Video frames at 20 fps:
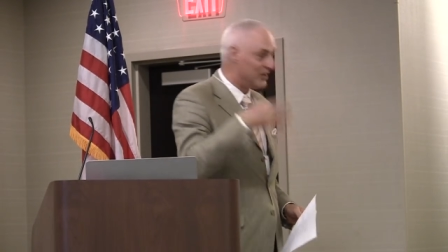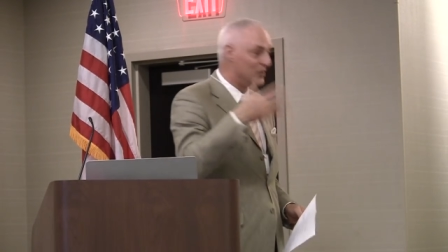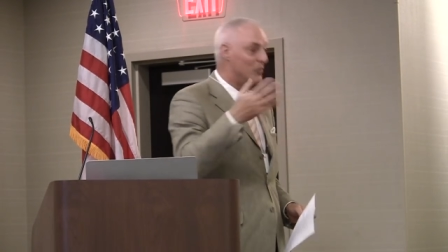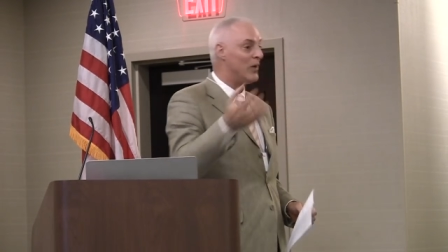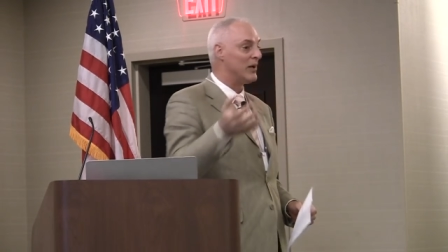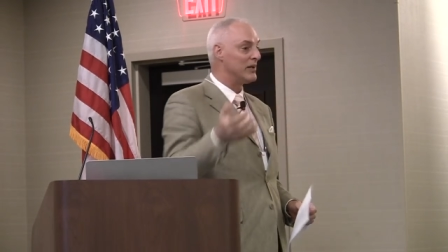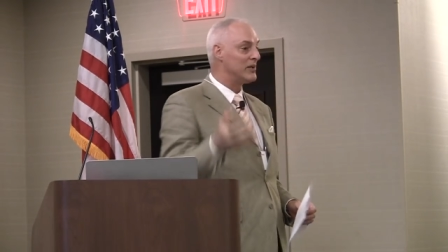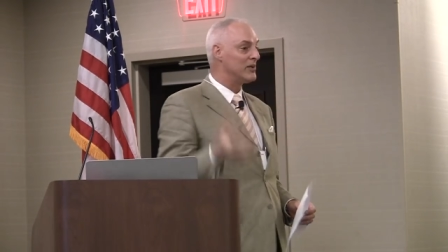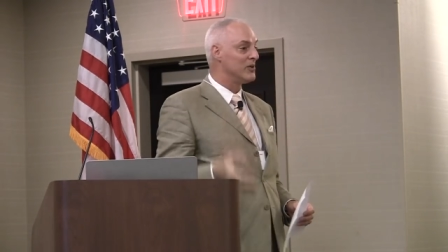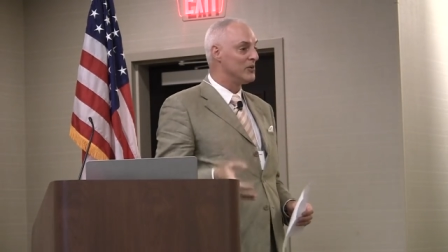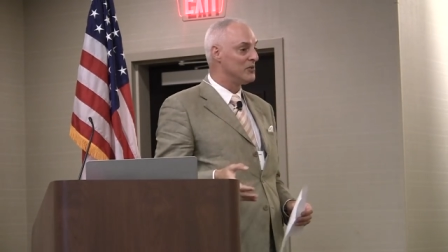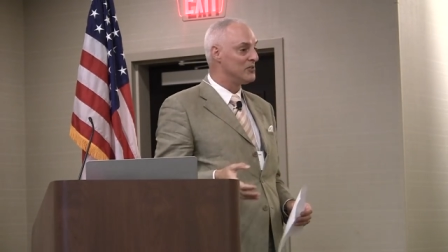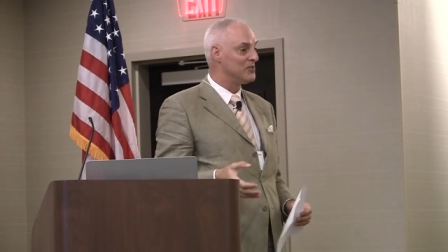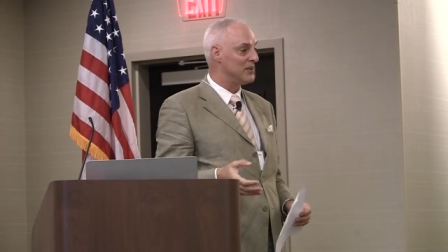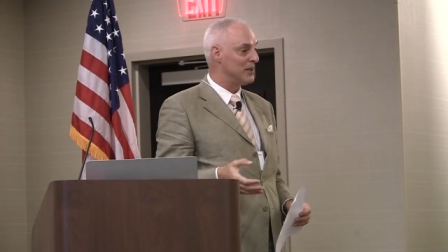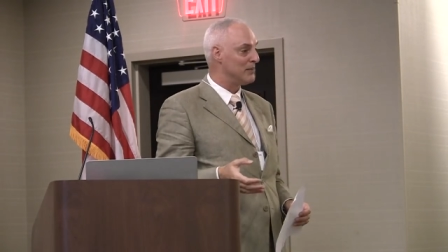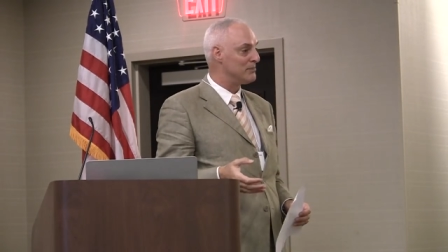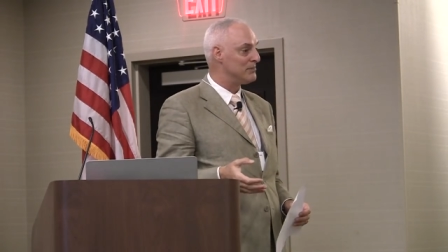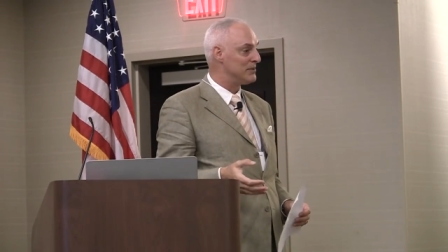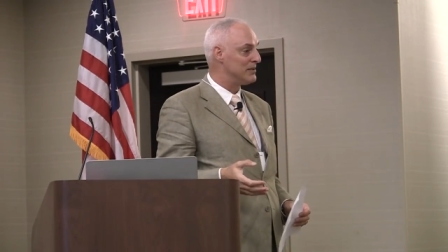what
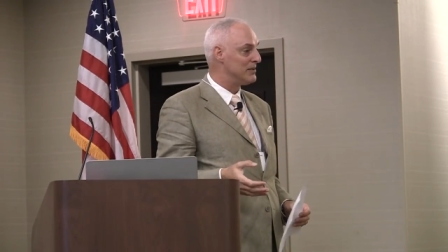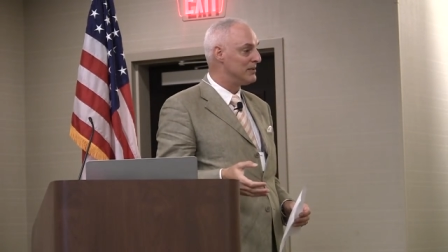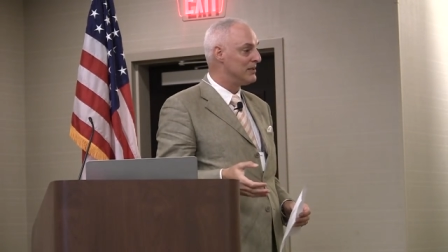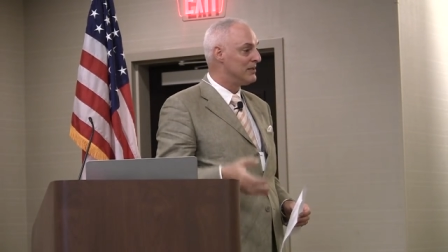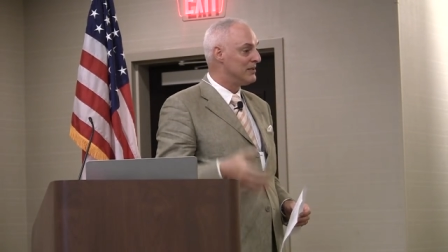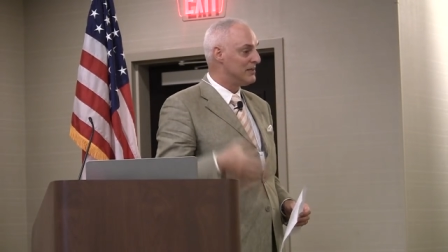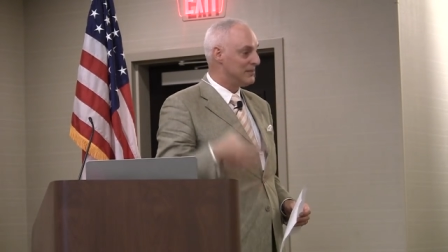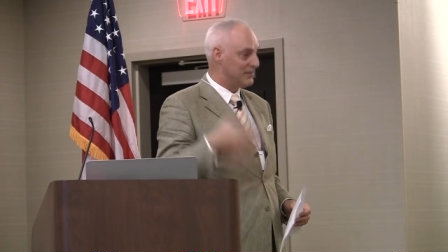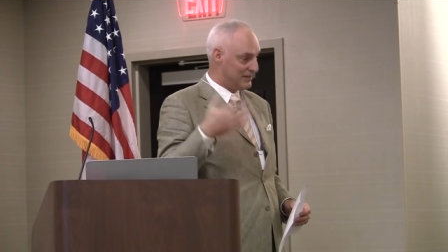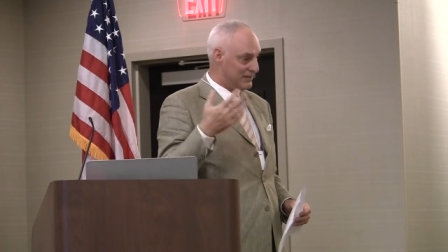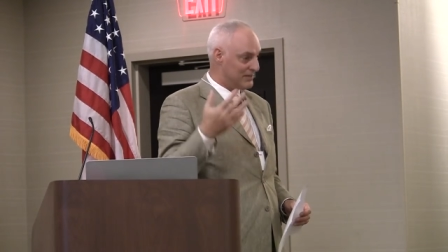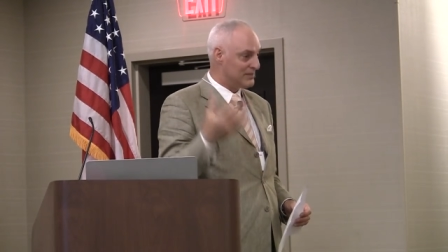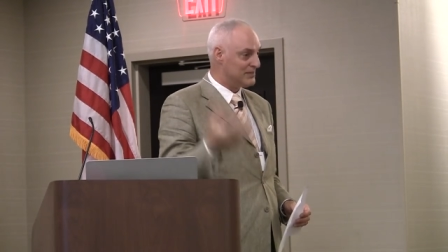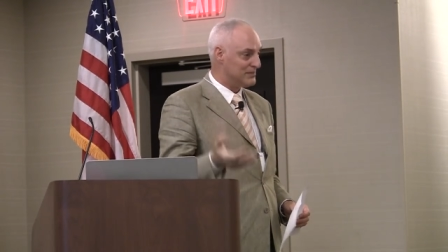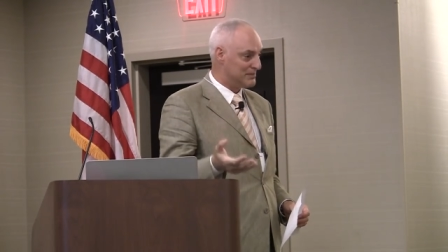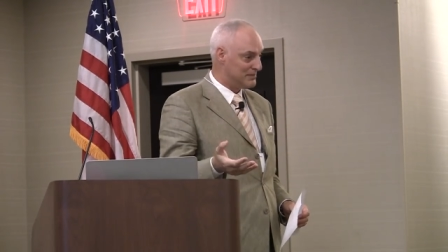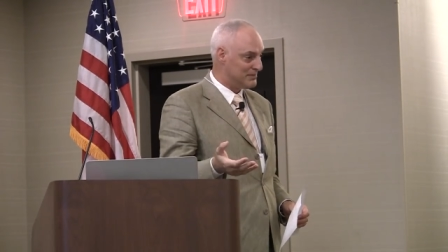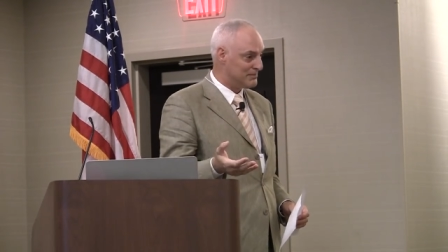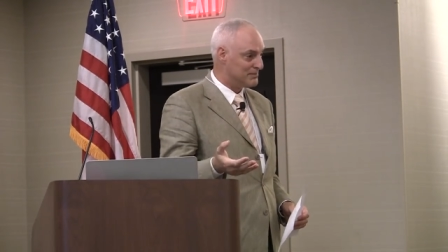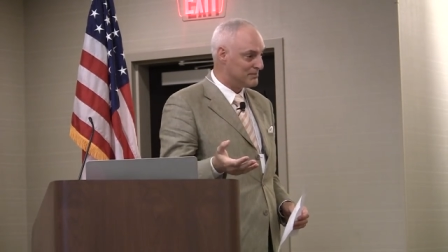goes up
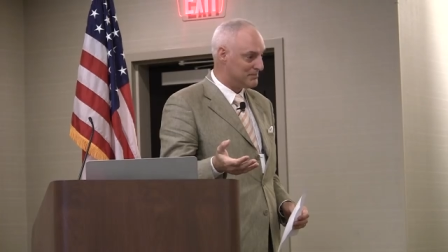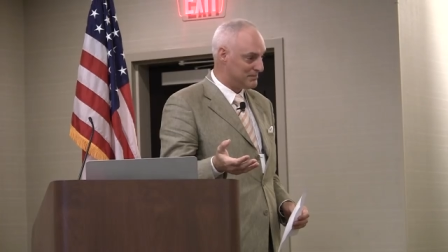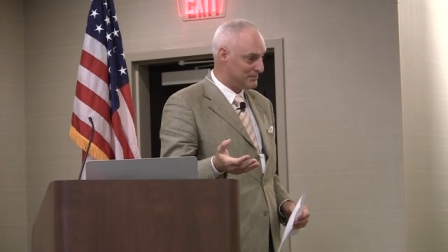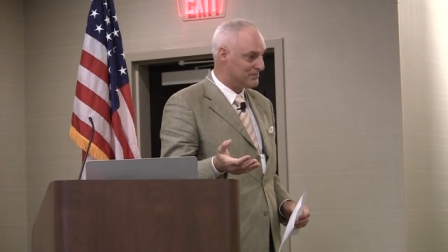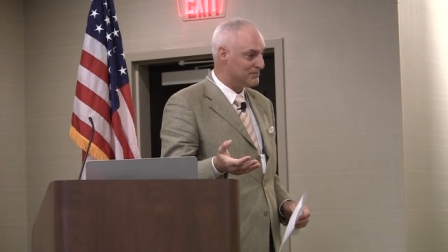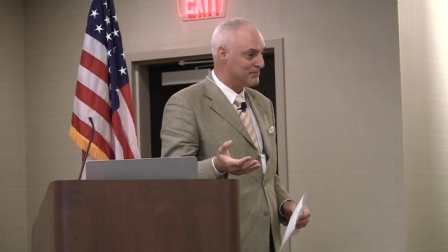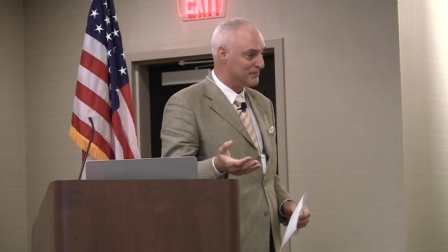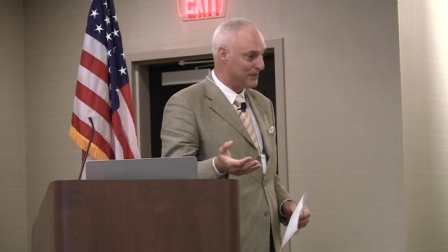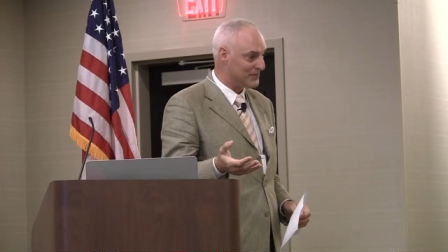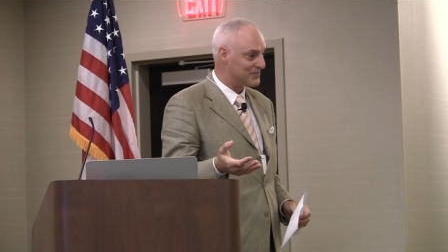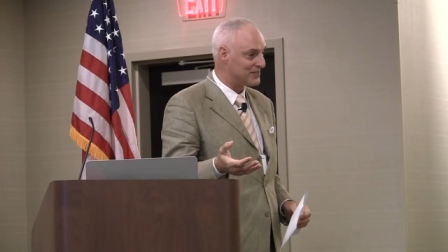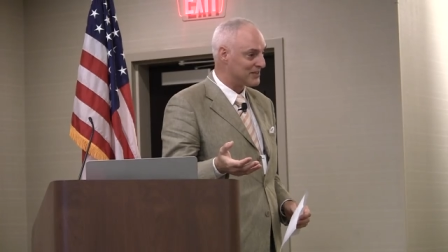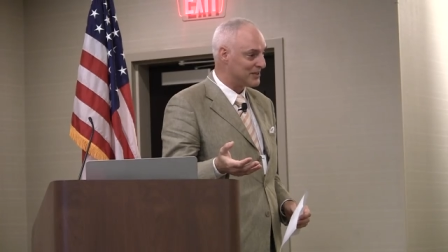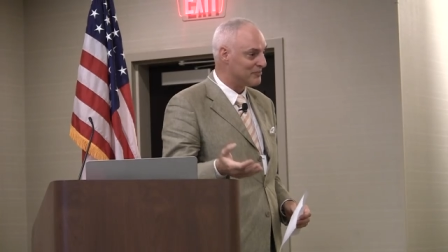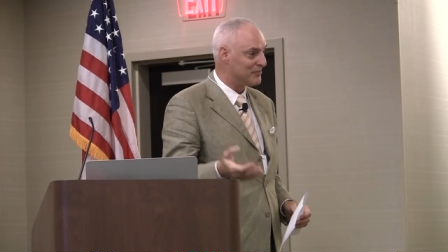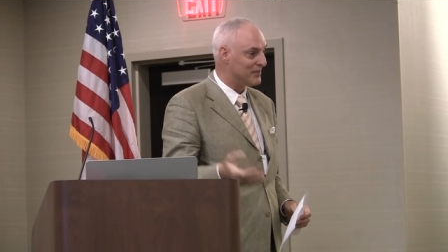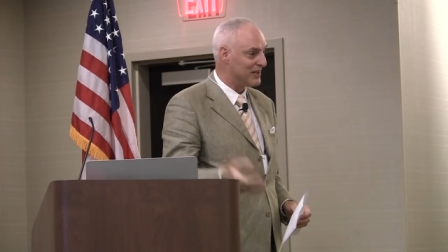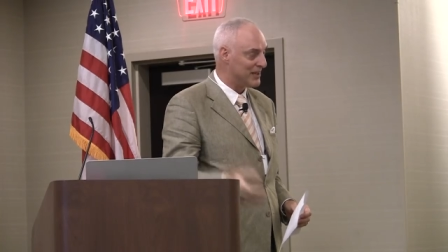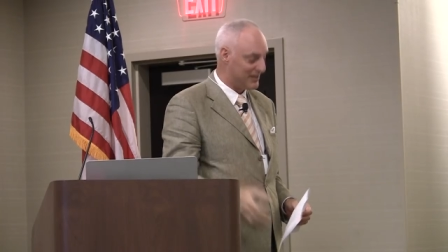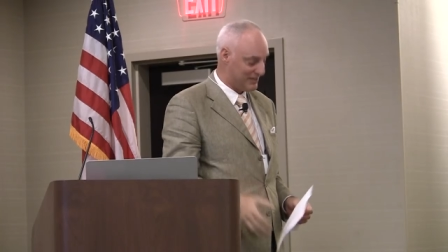must
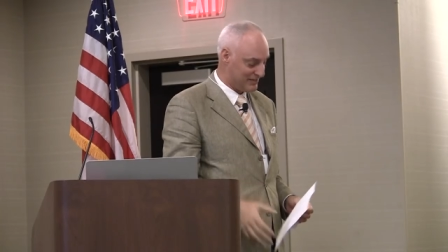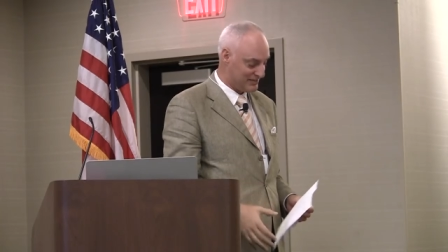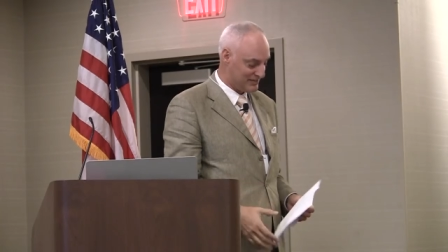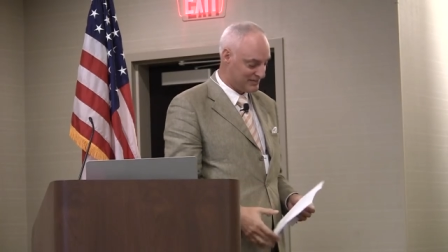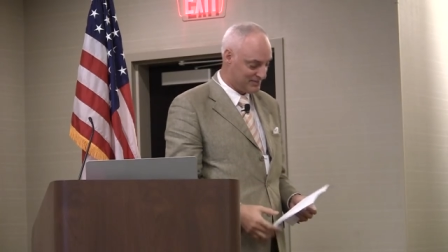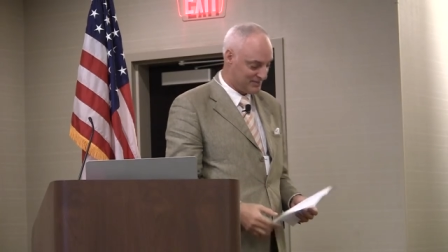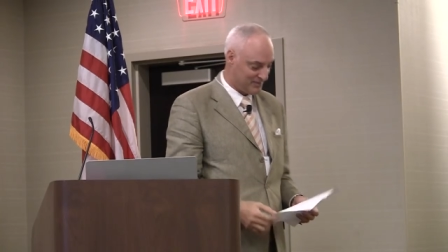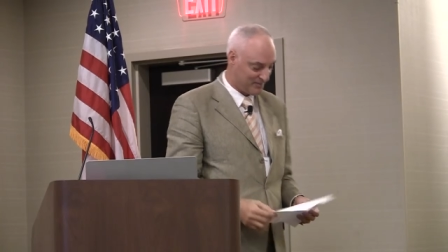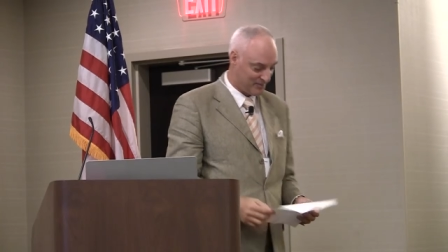come down.